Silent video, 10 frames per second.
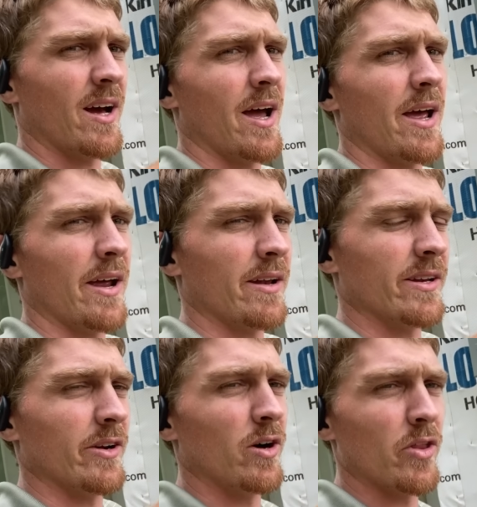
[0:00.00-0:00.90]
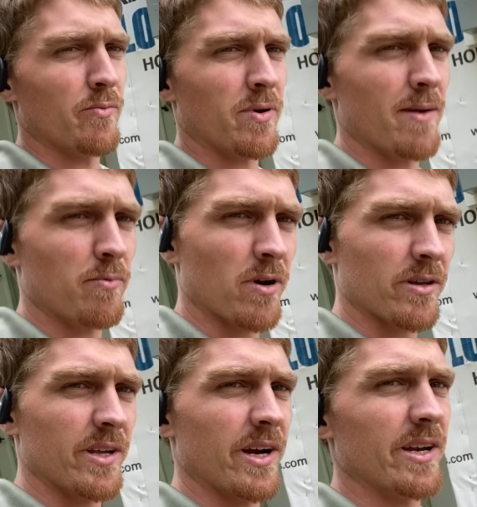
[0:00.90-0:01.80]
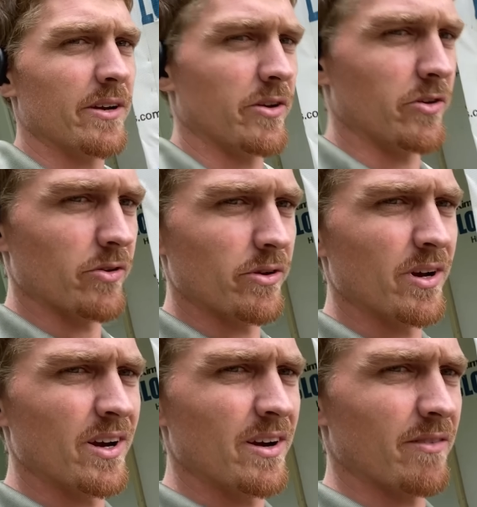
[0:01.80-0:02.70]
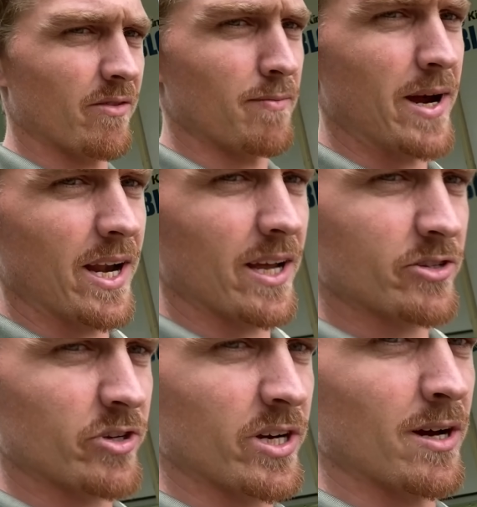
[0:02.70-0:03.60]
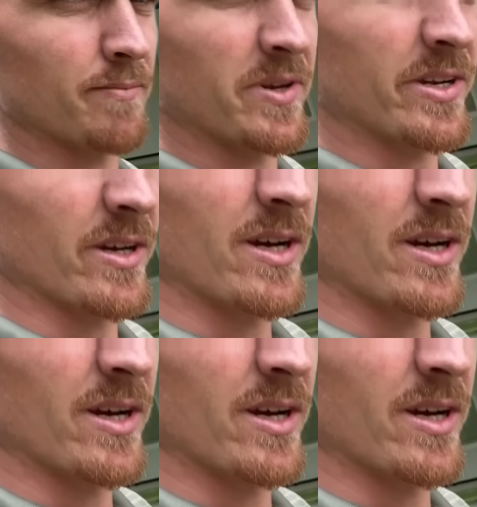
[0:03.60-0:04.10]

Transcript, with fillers: I did all the prep work that I needed to do for my electric company to